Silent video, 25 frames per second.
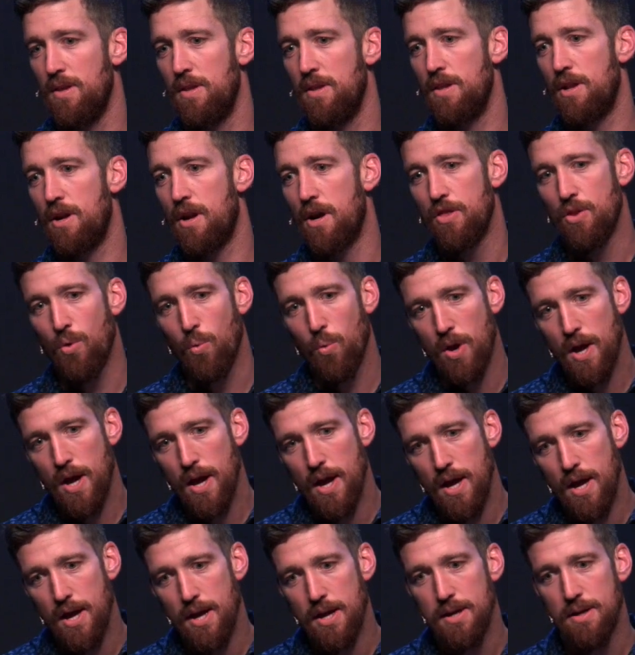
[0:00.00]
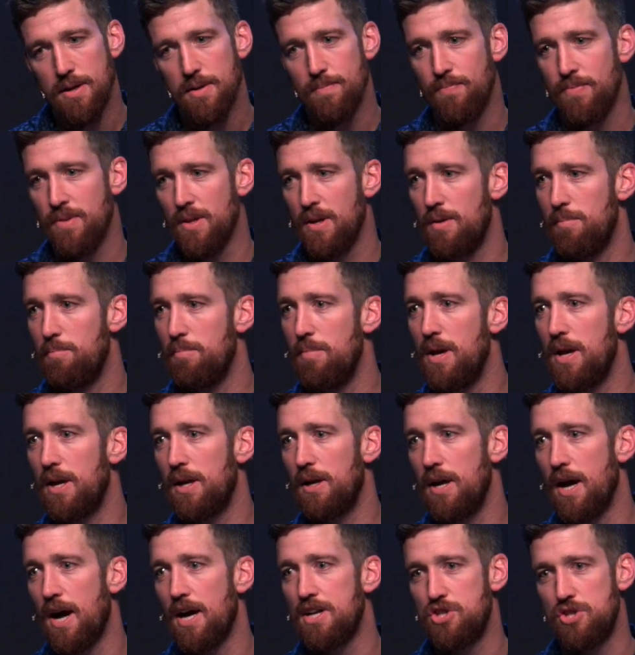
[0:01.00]
Then on the way,
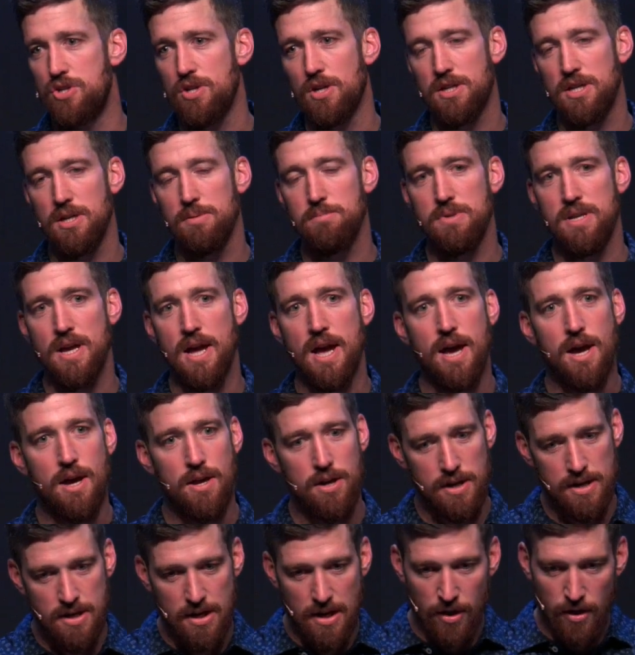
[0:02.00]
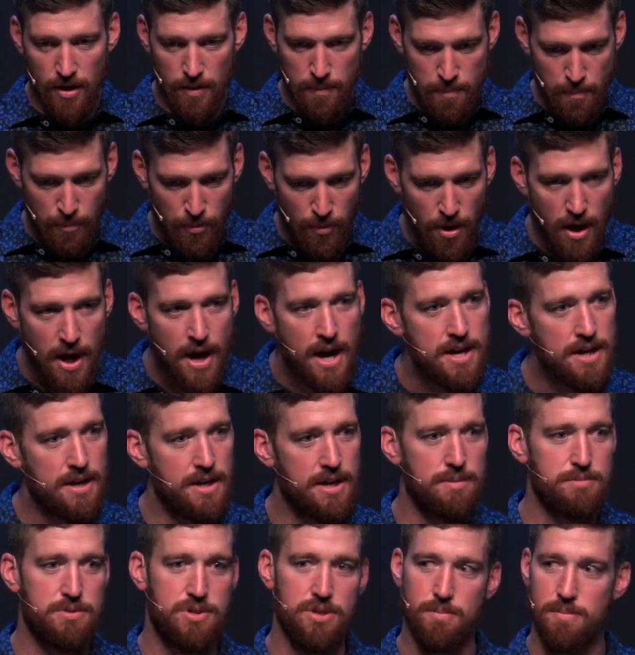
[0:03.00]
man, God struck him down and, uh, and
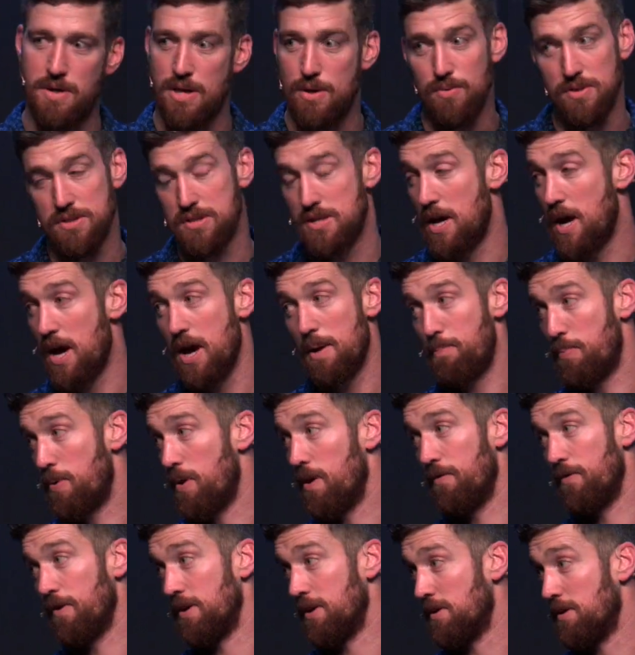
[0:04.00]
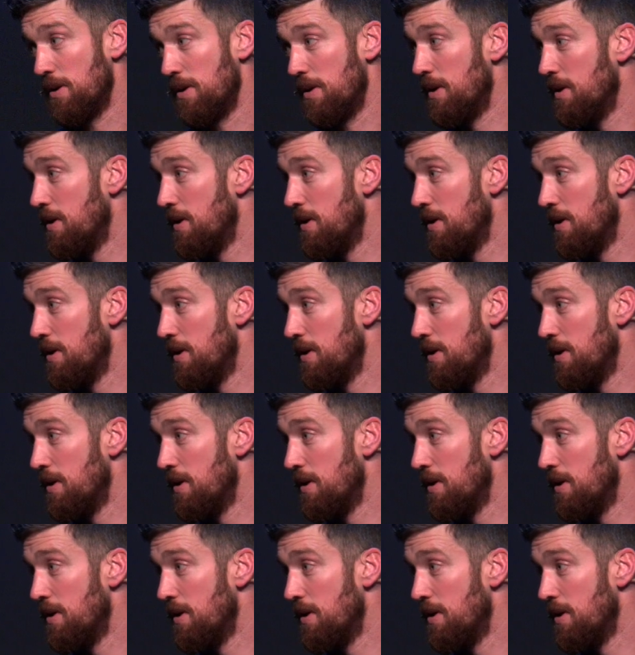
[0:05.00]
blinded him, showed him he was not perfect.